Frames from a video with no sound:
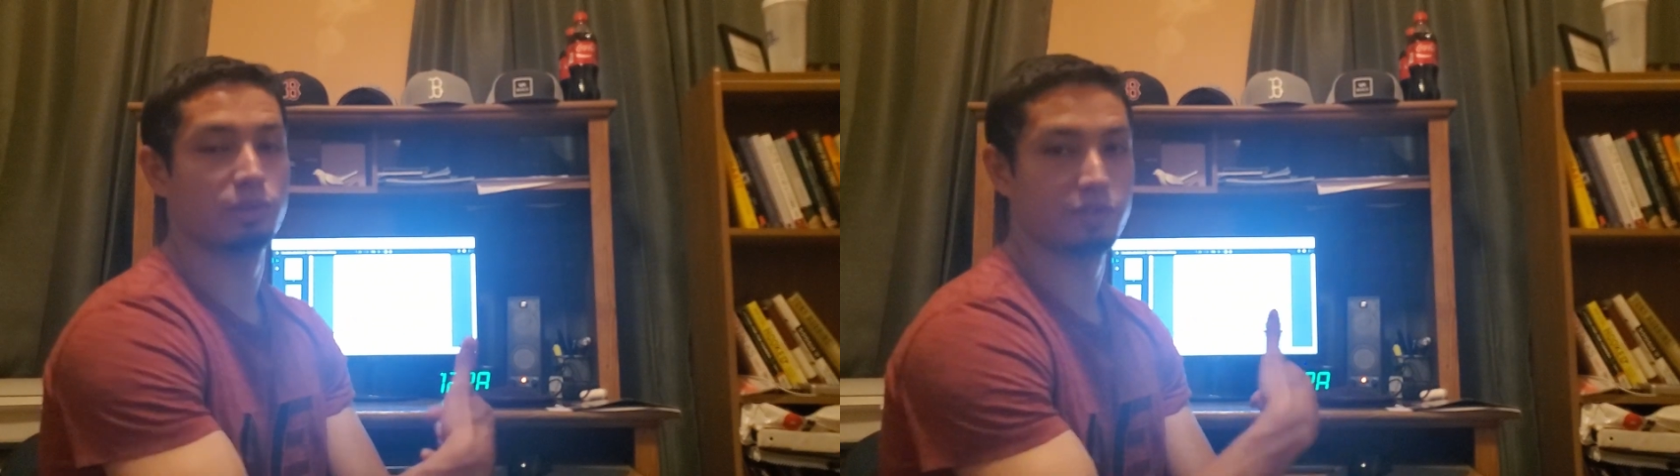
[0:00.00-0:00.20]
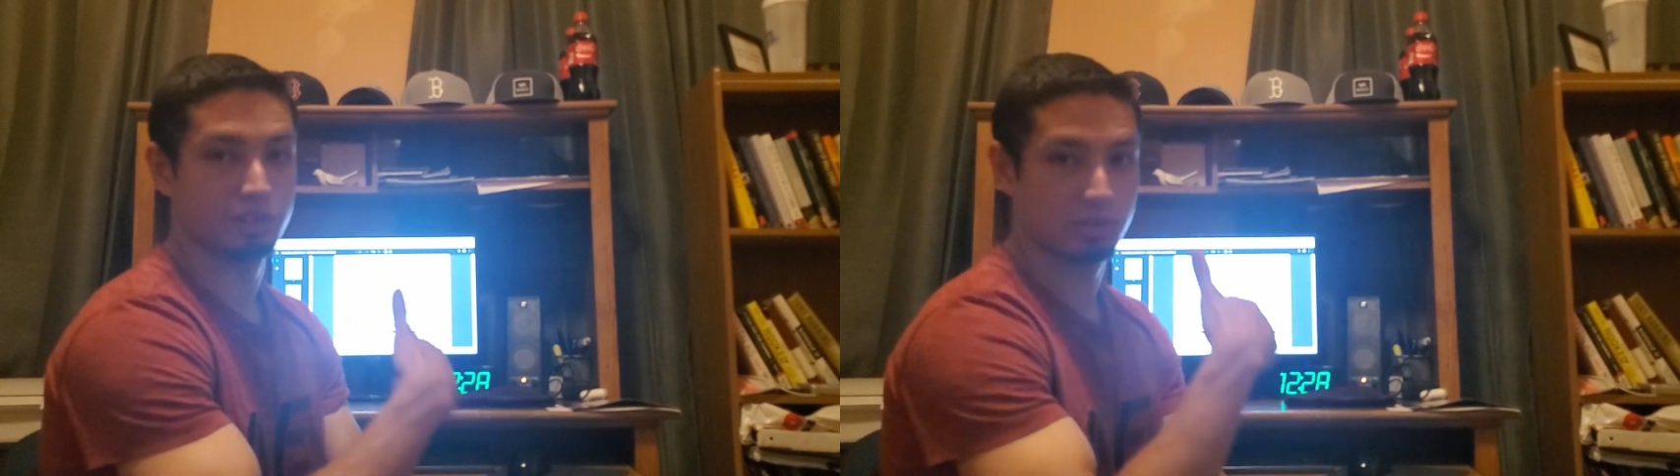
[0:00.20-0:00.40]

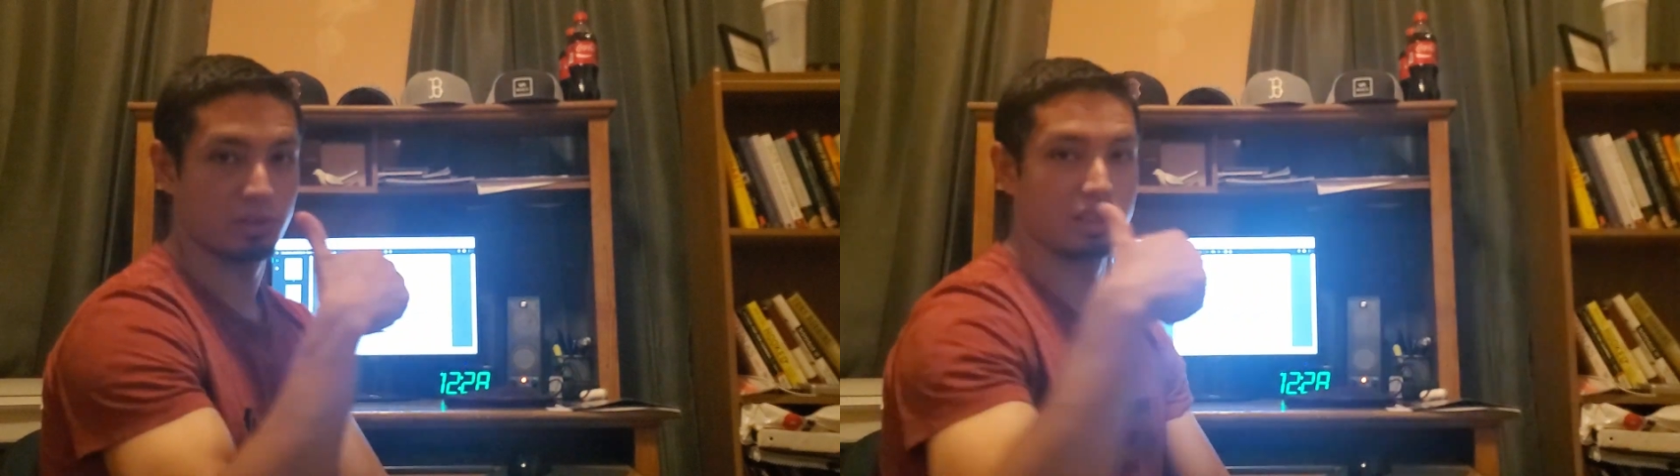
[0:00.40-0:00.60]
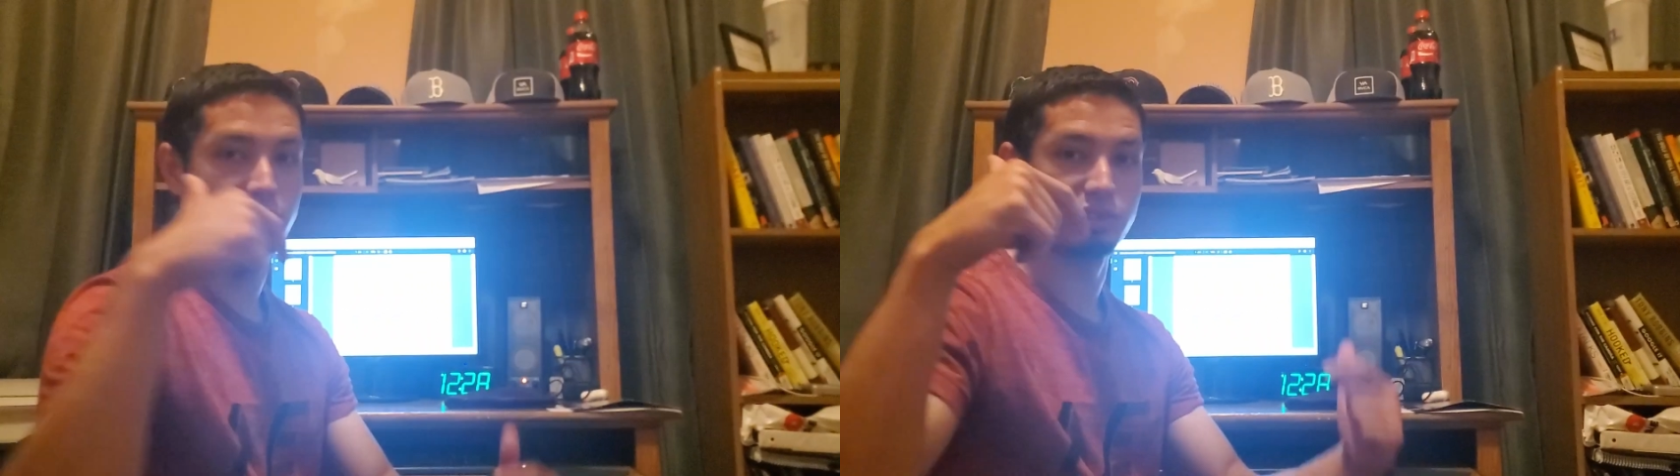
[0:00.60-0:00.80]
physical
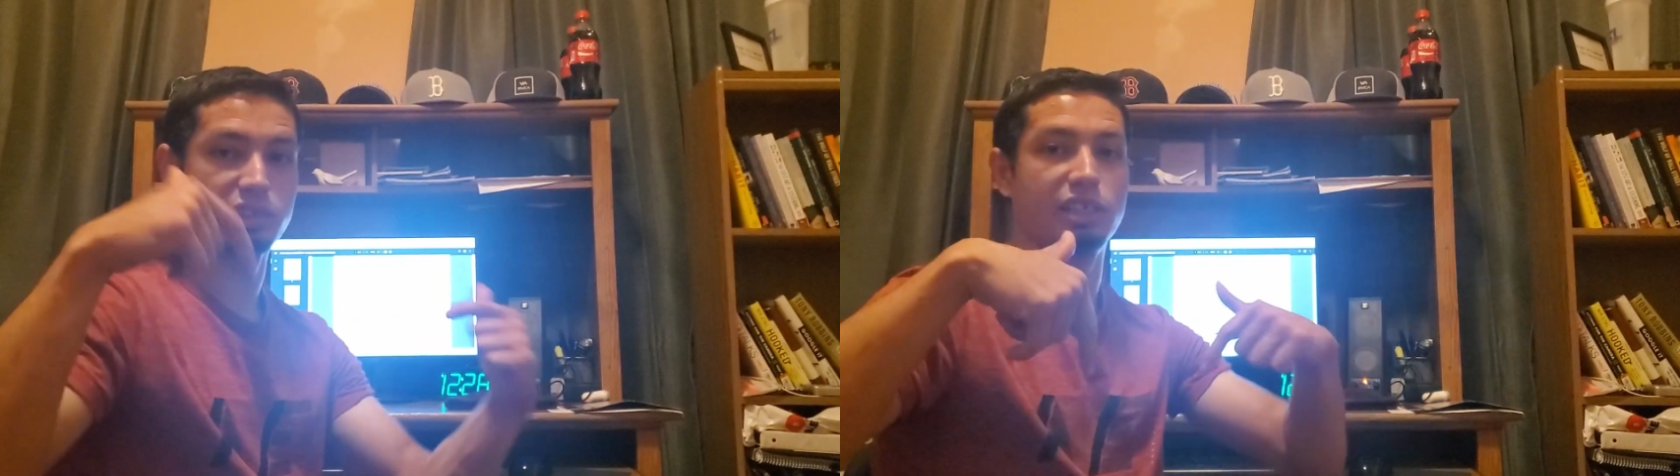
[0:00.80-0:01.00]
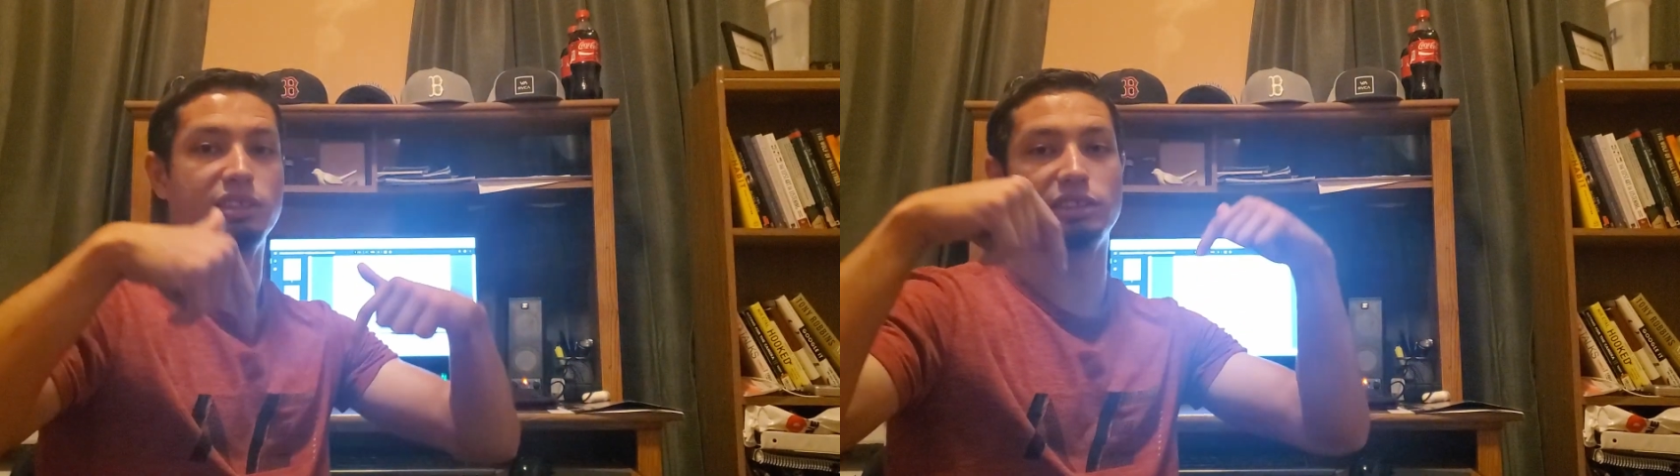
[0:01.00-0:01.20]

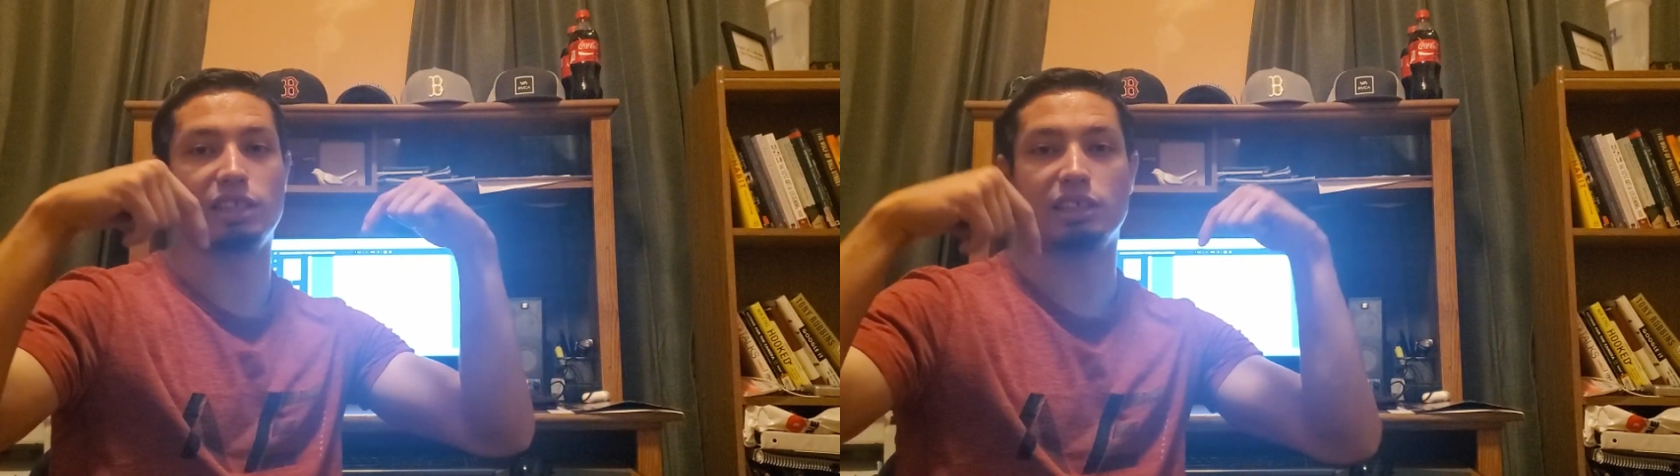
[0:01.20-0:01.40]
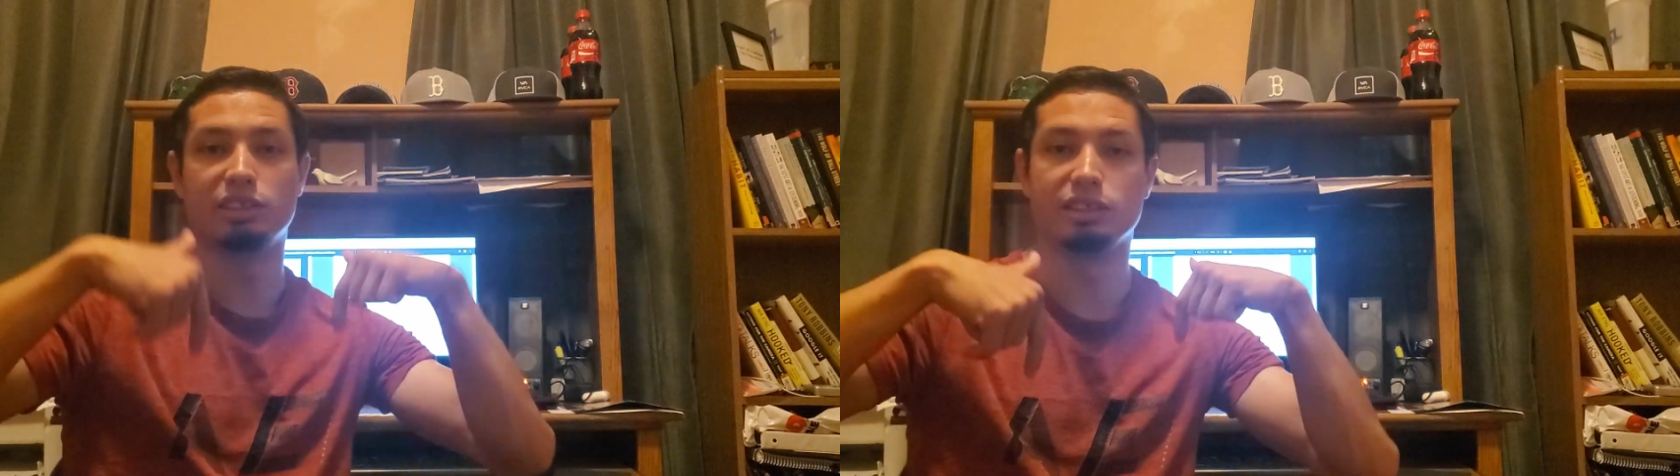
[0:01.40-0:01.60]
exercises in
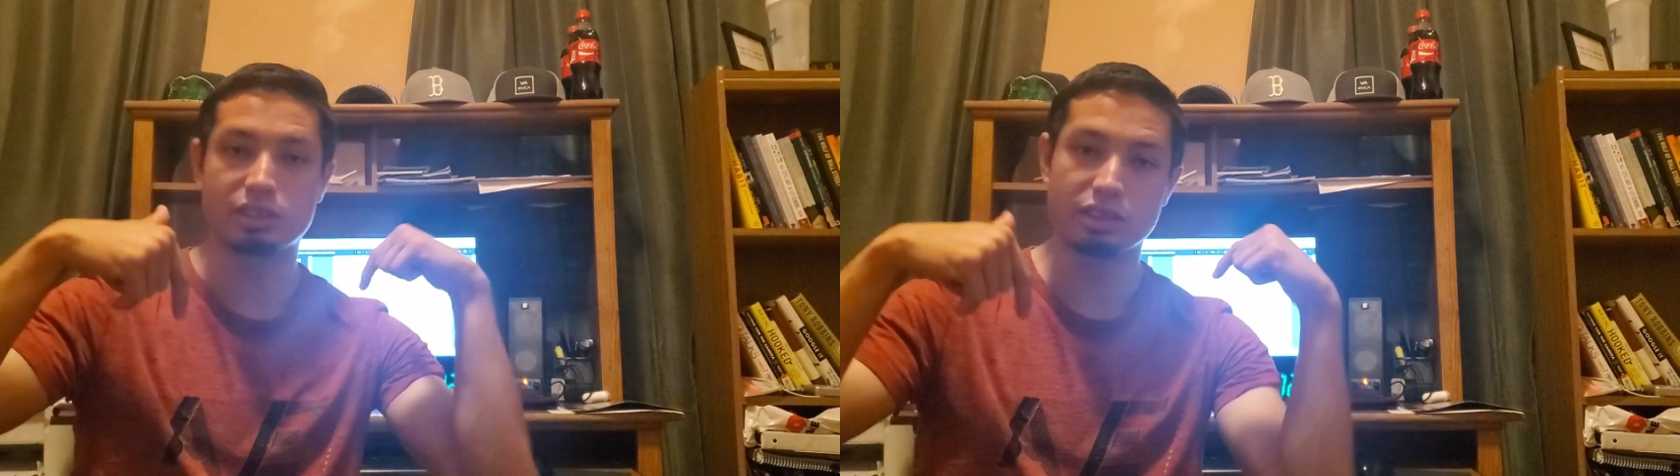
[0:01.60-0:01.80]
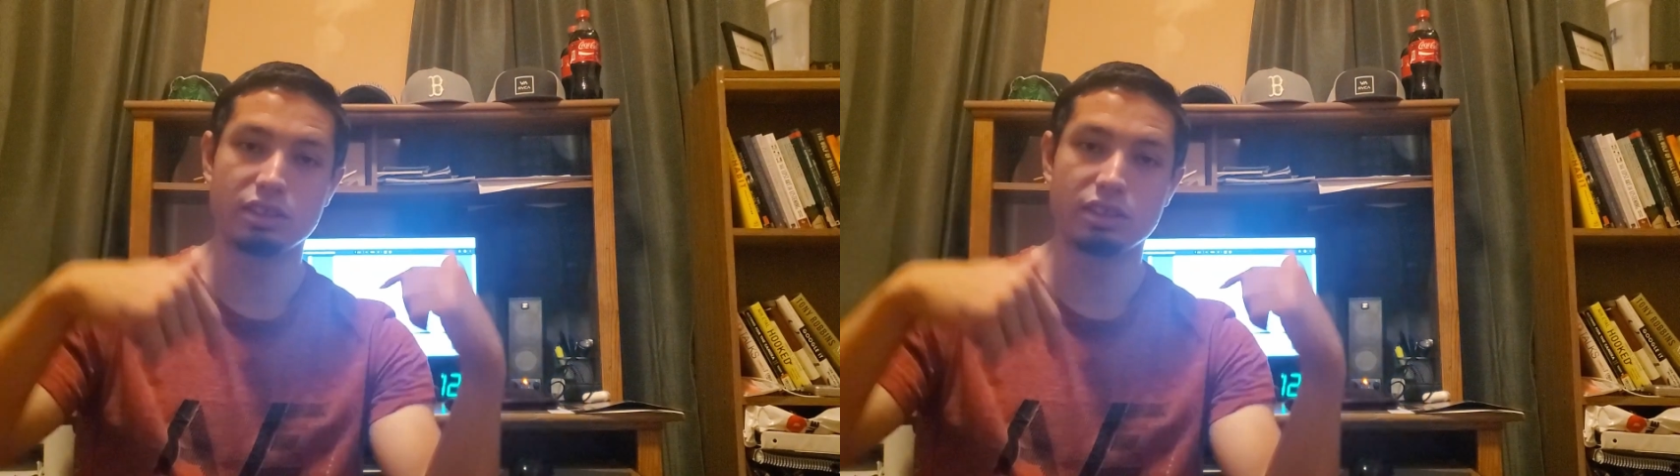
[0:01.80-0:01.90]
that link.